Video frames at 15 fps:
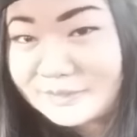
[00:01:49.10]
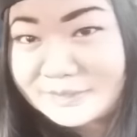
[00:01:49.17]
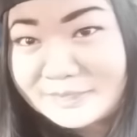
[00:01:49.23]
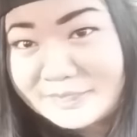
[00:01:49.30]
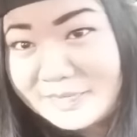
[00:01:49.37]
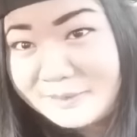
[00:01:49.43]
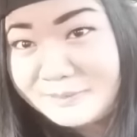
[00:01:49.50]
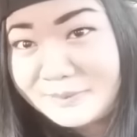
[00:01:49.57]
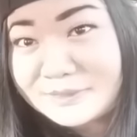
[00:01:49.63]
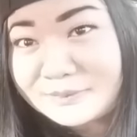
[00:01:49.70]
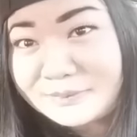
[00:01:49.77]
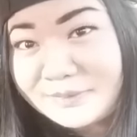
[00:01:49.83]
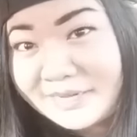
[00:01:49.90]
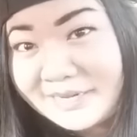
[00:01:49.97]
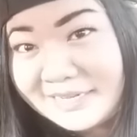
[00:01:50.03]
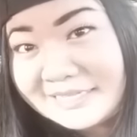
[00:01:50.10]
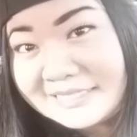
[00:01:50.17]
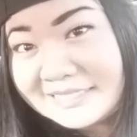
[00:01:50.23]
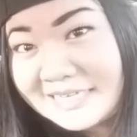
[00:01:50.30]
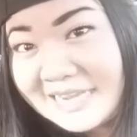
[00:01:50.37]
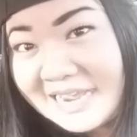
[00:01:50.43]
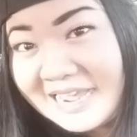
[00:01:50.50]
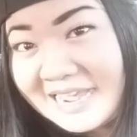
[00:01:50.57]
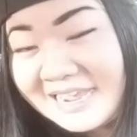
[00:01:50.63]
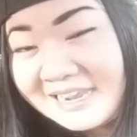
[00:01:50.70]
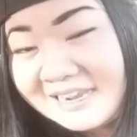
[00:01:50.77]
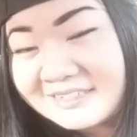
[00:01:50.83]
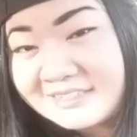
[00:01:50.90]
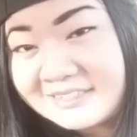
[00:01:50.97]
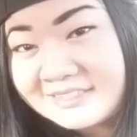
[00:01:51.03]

They're going to keep us waiting today?